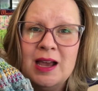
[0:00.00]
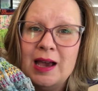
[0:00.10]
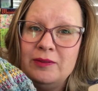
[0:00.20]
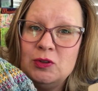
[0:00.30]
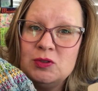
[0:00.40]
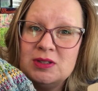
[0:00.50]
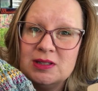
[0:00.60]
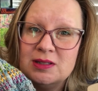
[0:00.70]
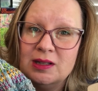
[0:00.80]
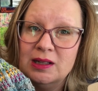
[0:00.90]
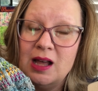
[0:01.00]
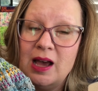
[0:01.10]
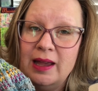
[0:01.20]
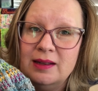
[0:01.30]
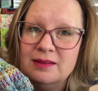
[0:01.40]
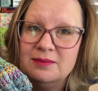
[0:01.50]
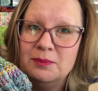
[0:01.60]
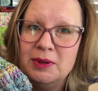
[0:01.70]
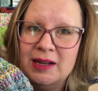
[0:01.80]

I've used this a lot, but